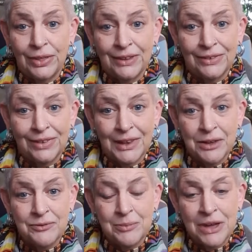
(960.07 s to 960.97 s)
things that
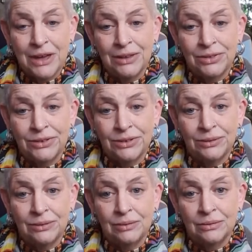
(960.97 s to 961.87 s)
I've made
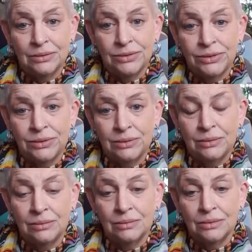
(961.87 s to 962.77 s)

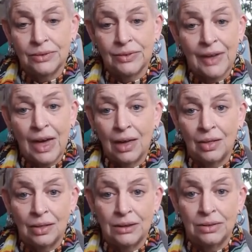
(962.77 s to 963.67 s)
to
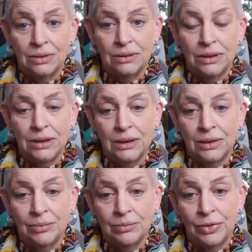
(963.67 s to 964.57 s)
sell,
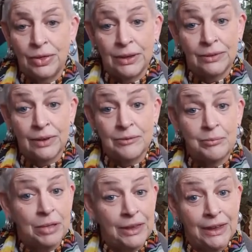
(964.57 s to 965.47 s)
and things
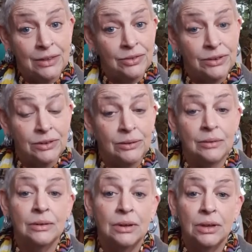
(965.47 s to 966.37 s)
I've planned
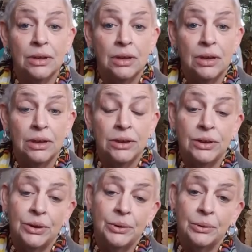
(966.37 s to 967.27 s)
to,
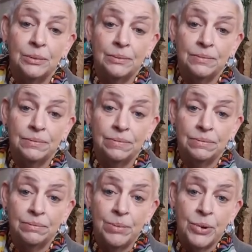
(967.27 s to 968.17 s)
you know,
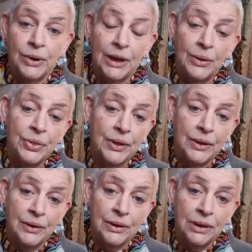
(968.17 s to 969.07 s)
put out
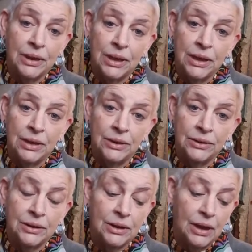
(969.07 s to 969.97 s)
there, and
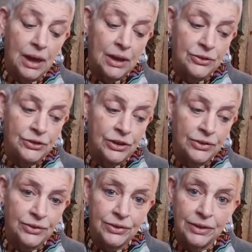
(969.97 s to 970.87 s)
I
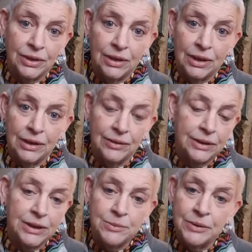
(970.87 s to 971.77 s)
just
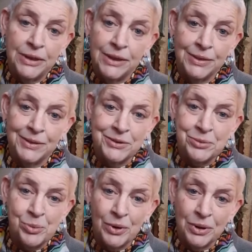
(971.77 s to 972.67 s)
keep hitting this
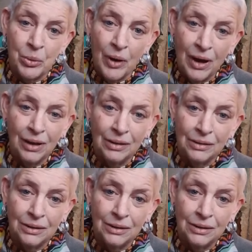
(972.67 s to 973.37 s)
brick wall.